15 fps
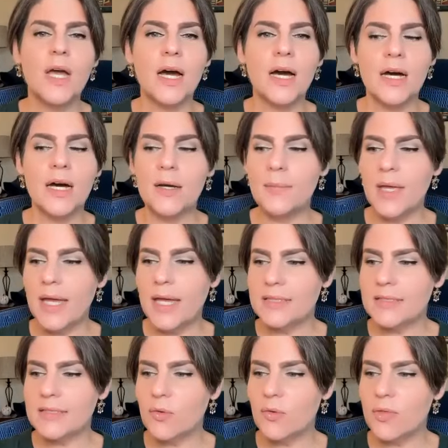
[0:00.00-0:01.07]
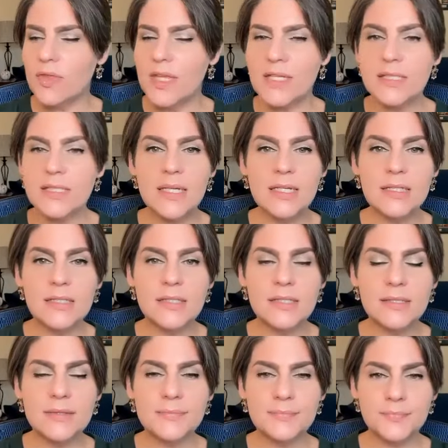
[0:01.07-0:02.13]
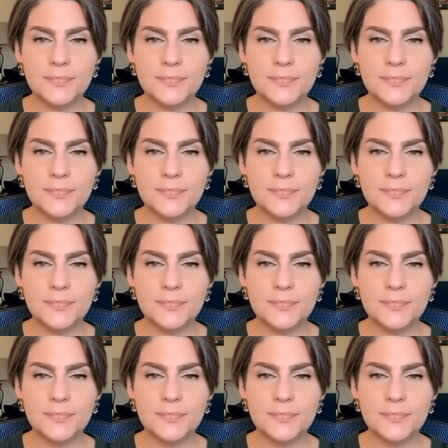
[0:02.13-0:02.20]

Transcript: Um, and so this is